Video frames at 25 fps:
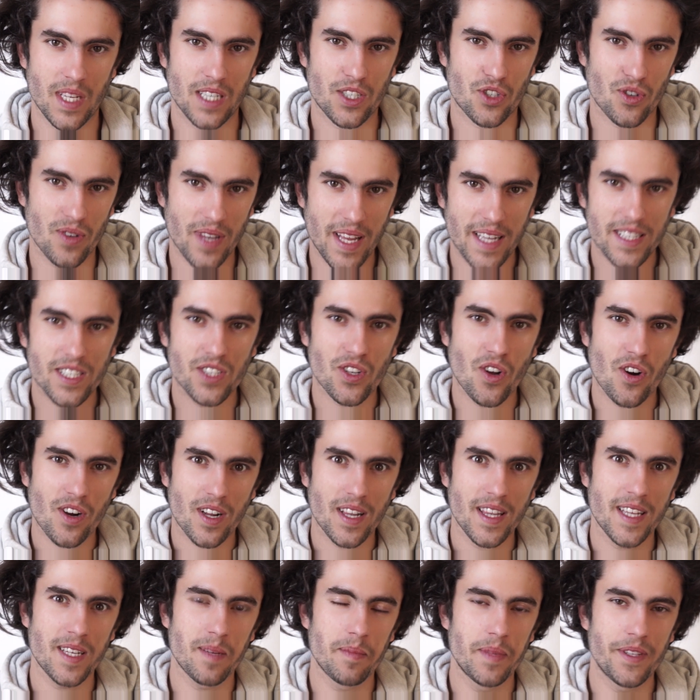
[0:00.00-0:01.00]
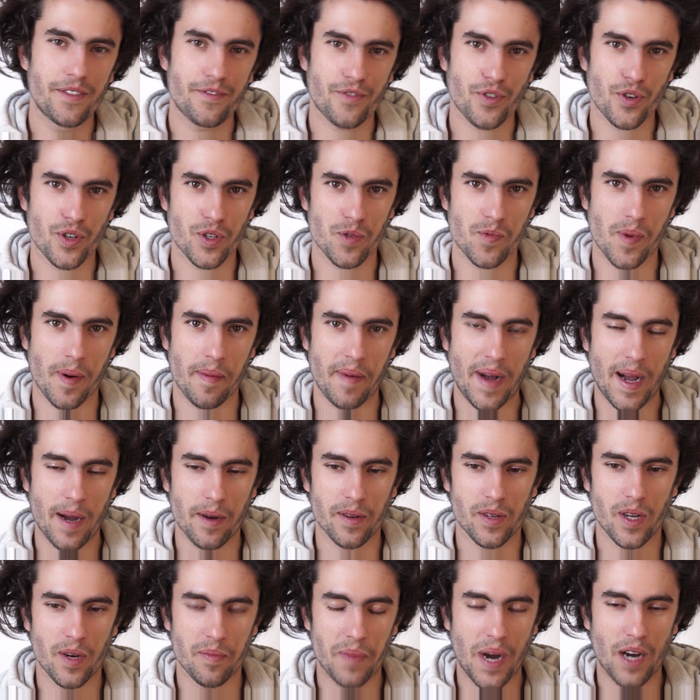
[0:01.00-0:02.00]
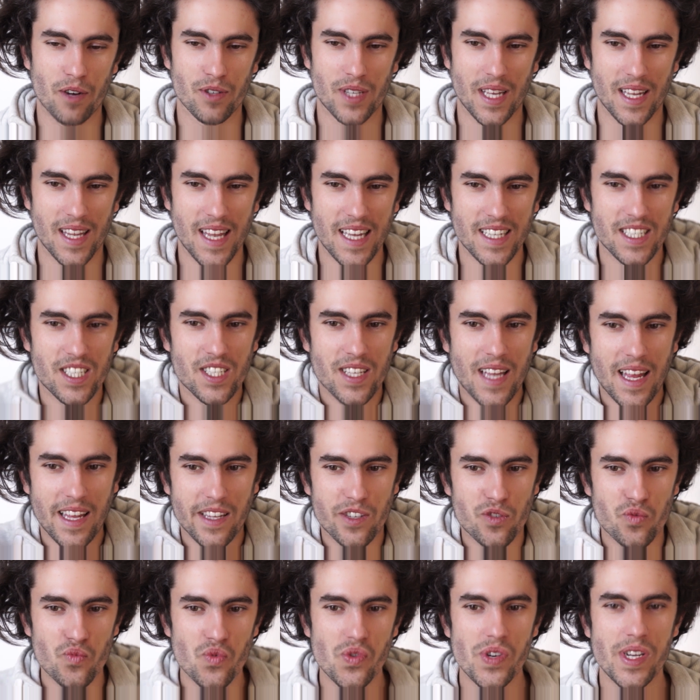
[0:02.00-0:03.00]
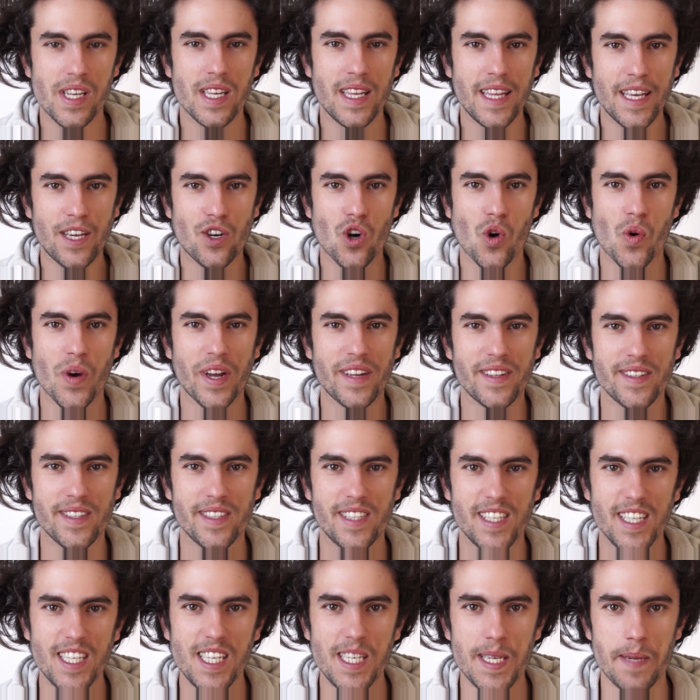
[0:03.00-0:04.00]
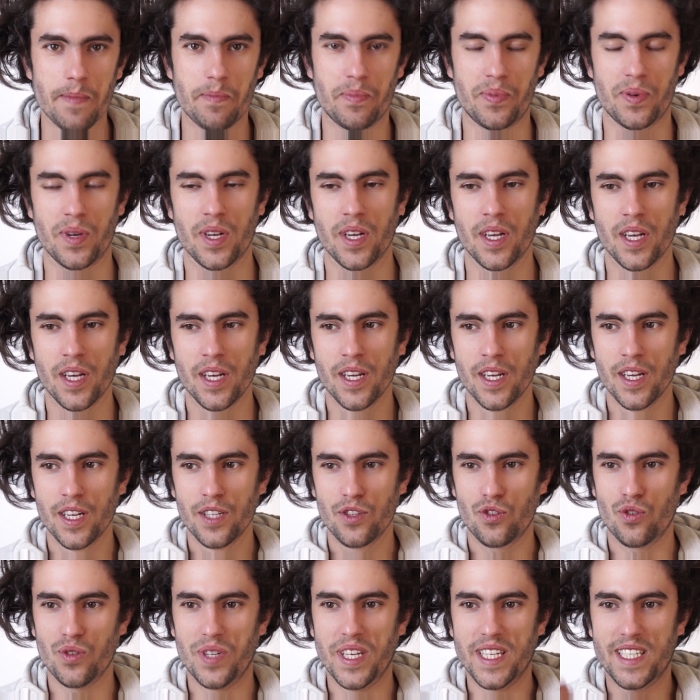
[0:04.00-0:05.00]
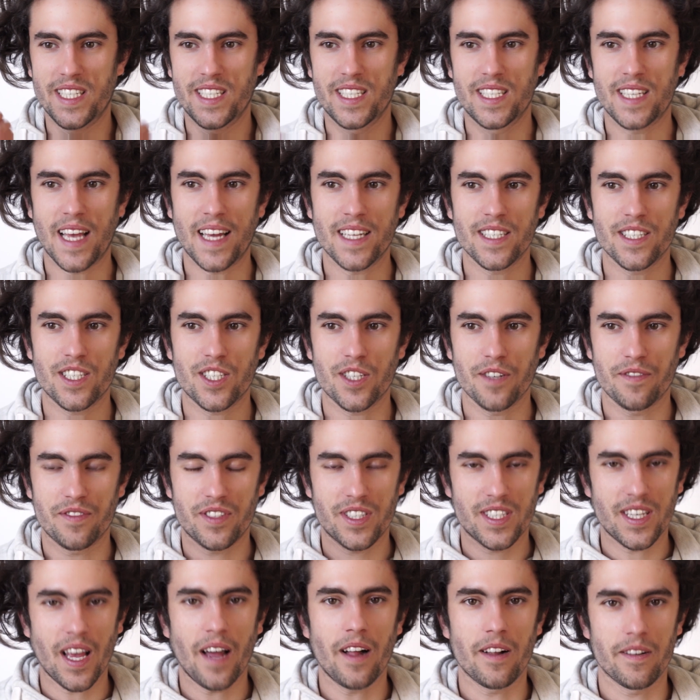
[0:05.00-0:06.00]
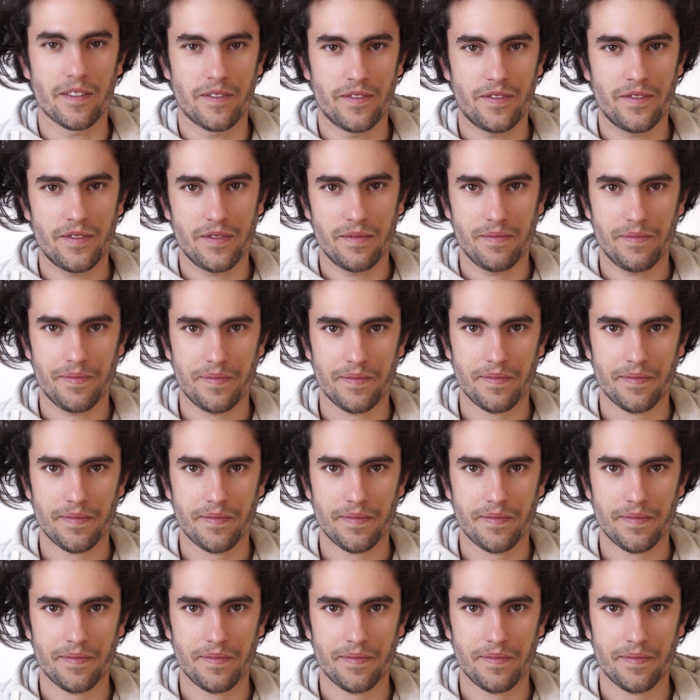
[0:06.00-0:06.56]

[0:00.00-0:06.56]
So let's talk a little bit further about that. Let's really go in deep to this sense of self,